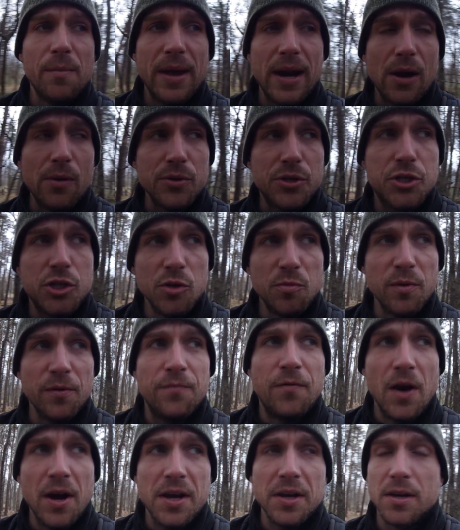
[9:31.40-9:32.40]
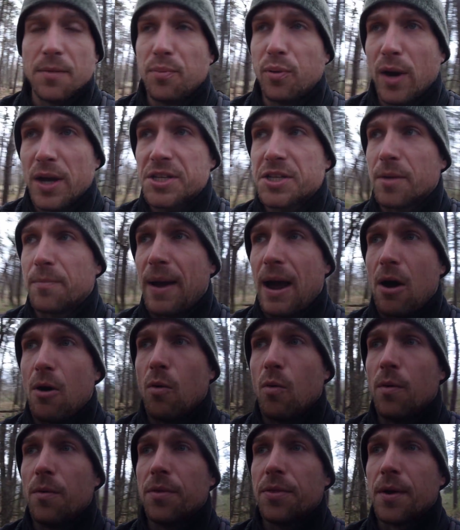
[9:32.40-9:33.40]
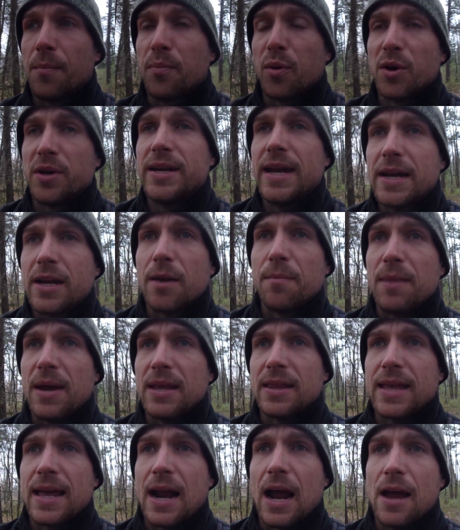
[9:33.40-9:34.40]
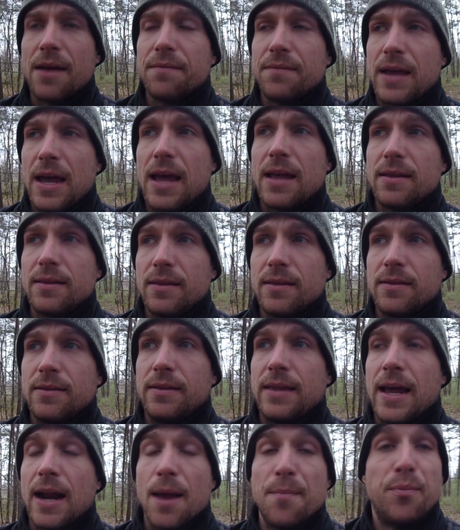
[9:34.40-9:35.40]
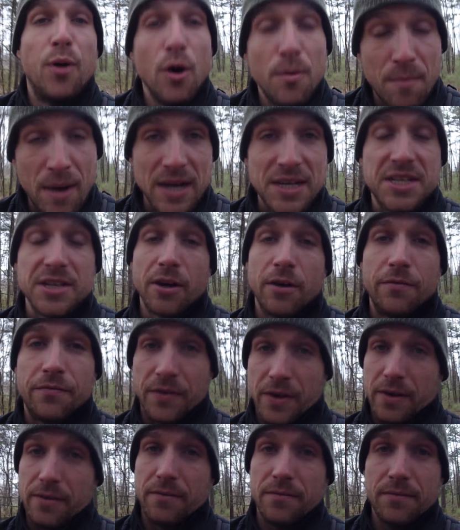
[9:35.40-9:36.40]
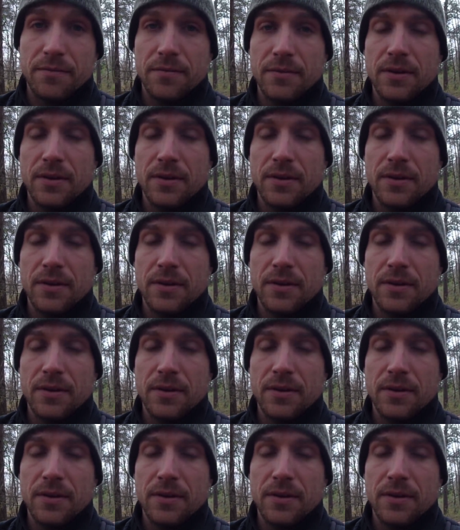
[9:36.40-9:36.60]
there, man, I was super fucking depressed about the predicament that I put myself in.